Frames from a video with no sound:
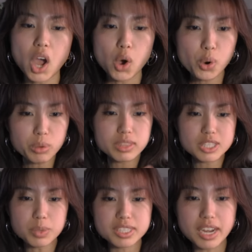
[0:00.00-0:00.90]
Ooh, this
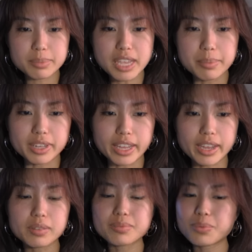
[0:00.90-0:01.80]
one's named
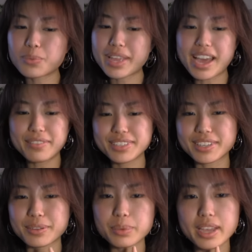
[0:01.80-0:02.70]
Emily. We have
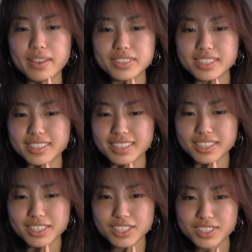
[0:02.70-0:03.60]

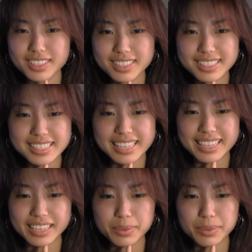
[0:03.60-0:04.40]
to see.